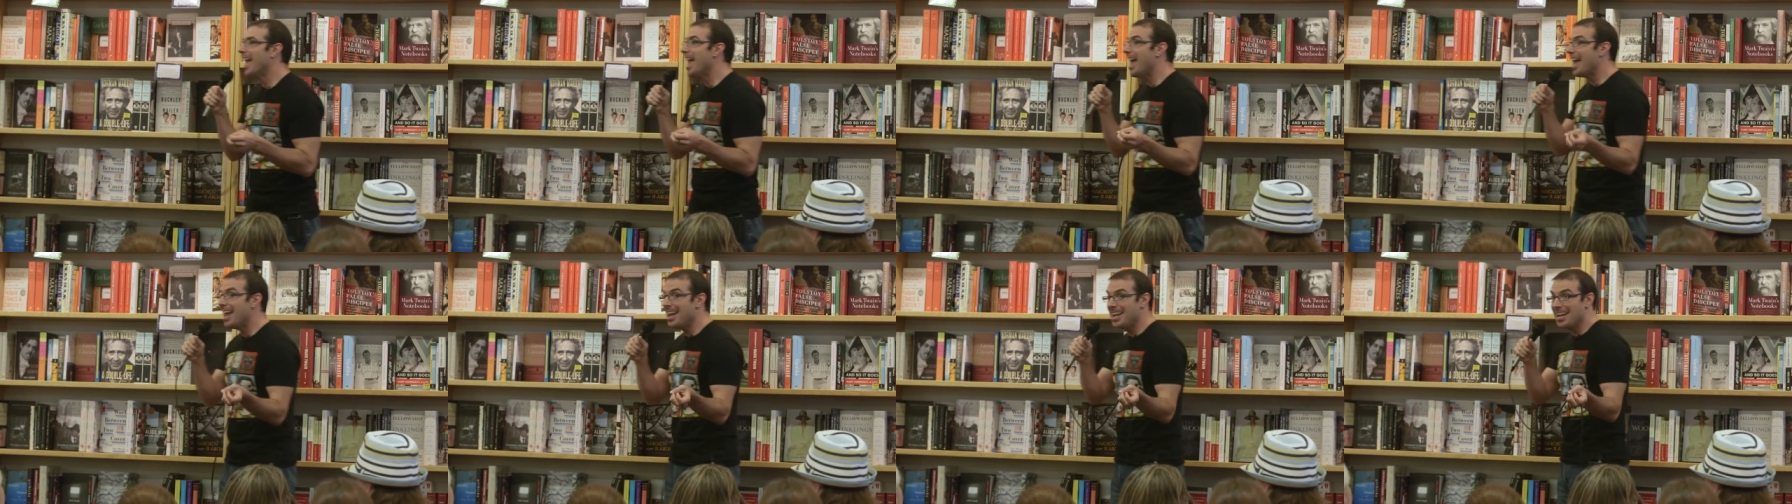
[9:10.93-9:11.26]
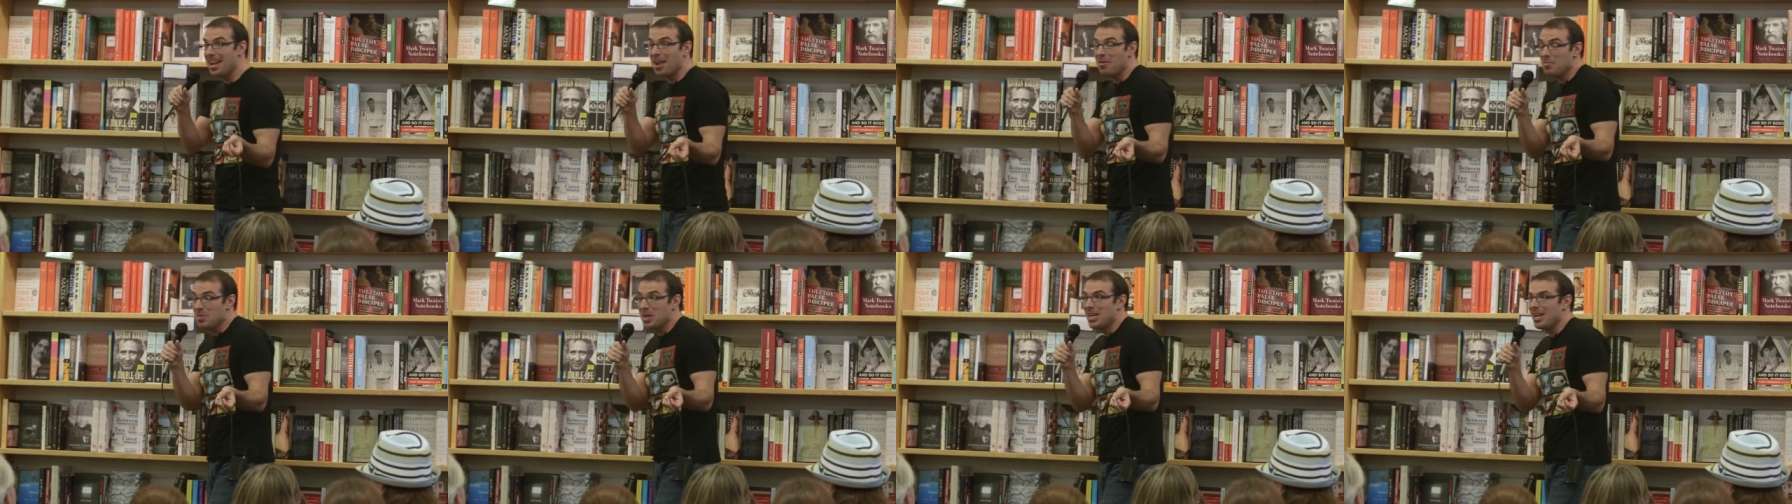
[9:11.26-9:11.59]
And it,
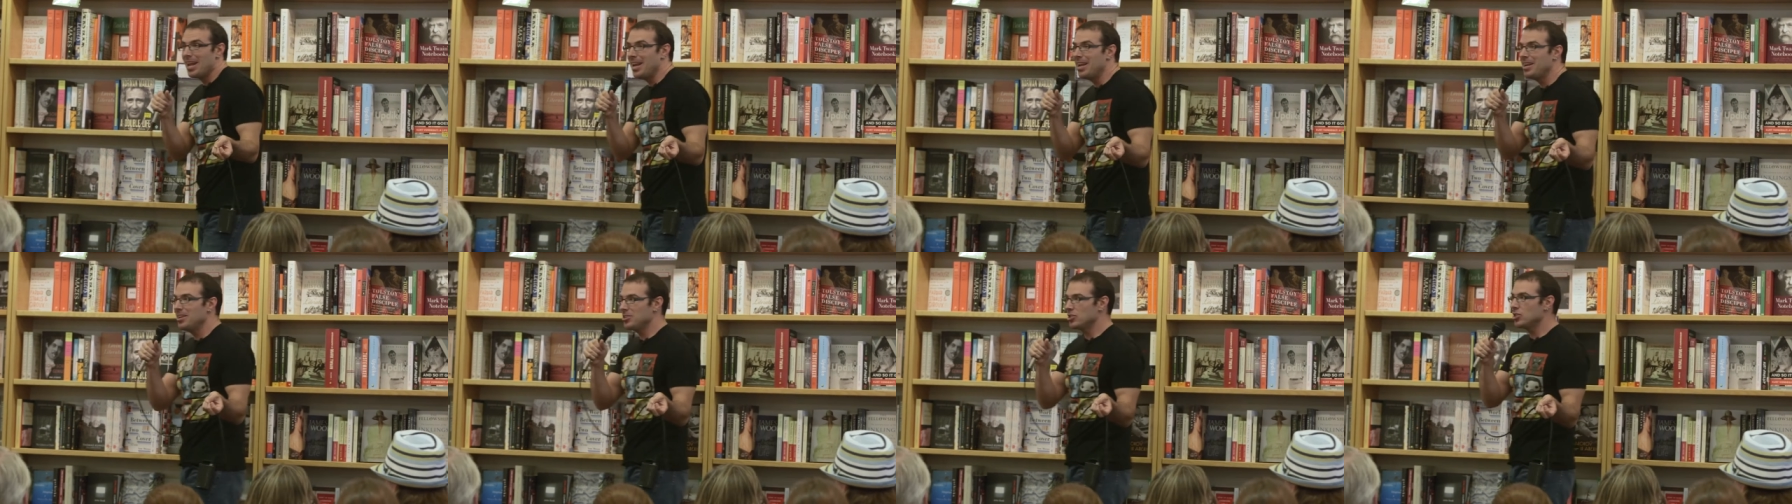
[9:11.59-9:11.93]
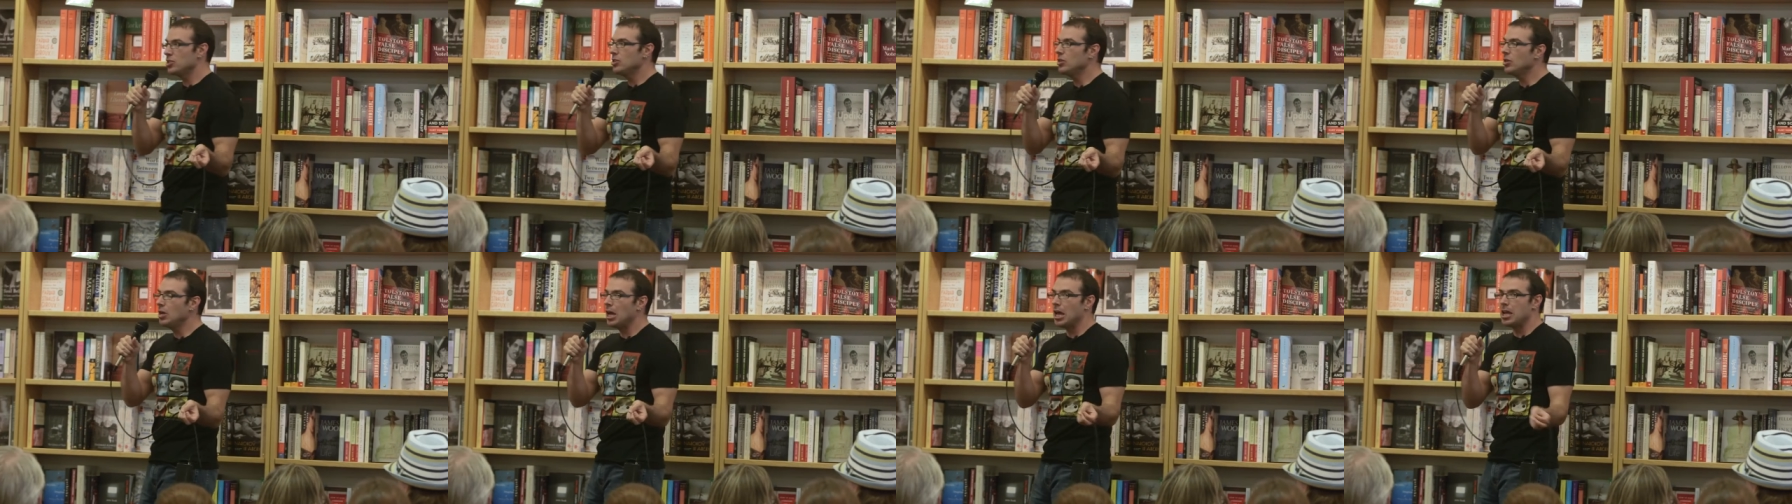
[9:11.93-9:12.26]
I mean, and it's
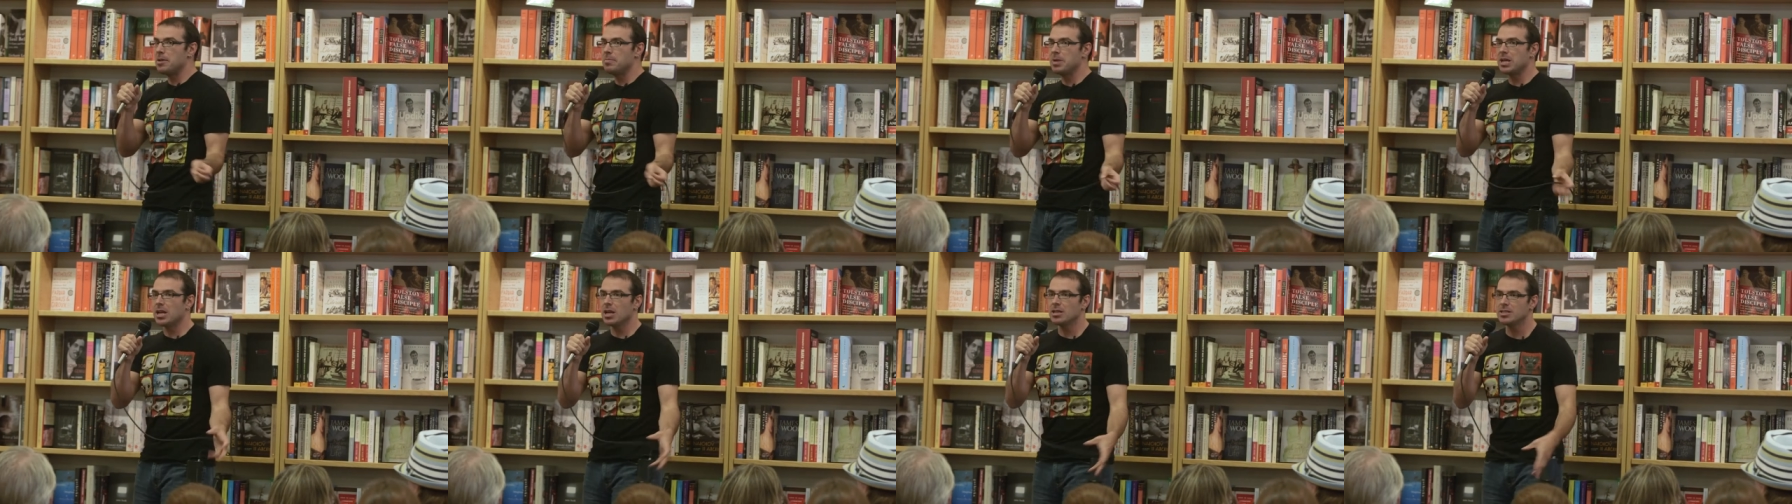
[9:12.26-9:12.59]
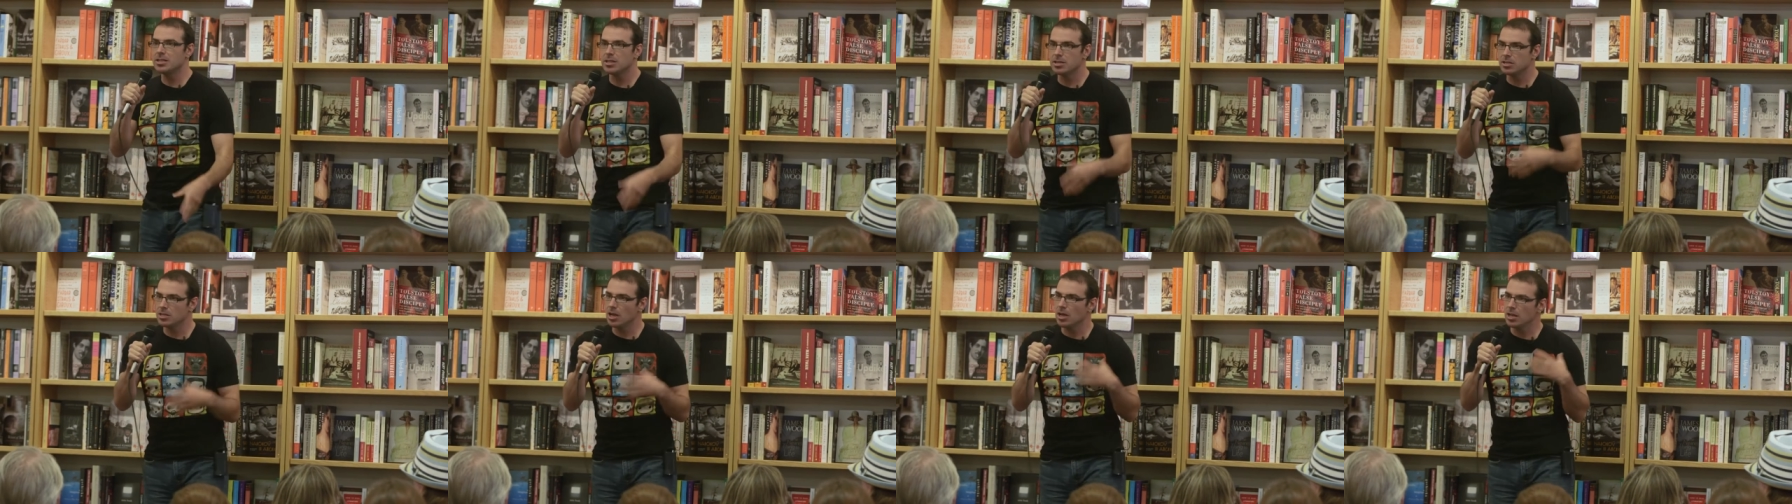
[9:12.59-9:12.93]
good because
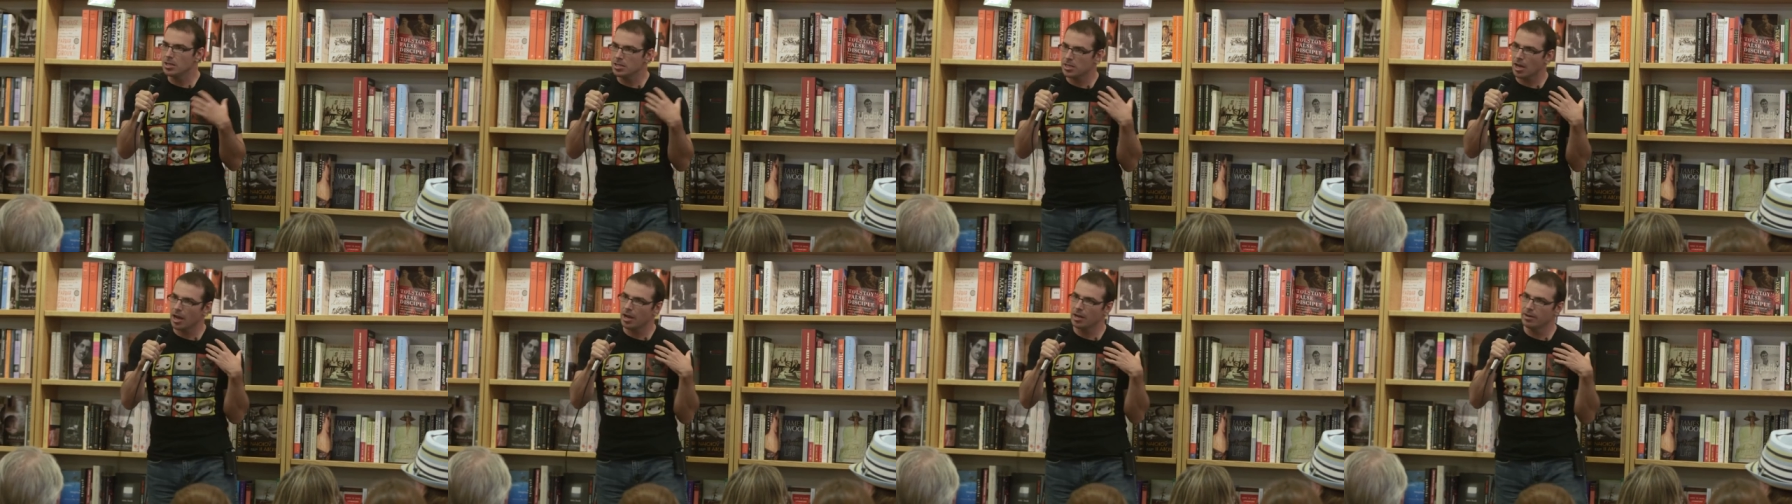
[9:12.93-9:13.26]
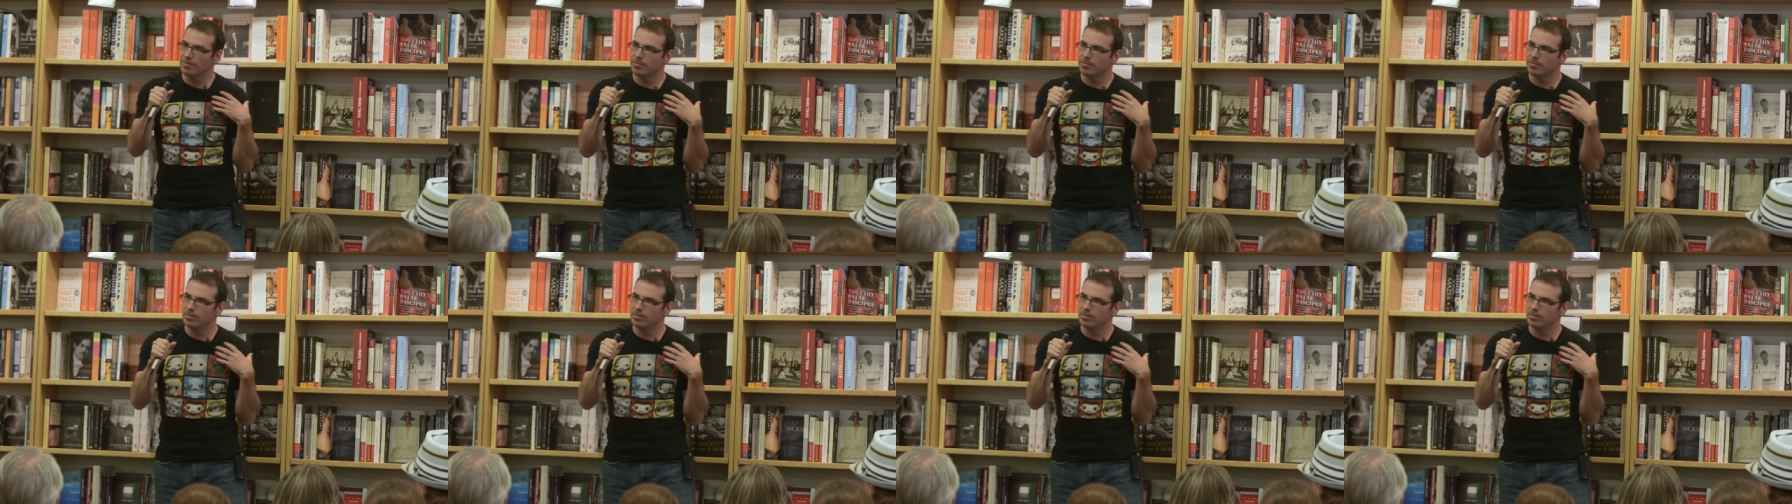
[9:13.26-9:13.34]
it does kind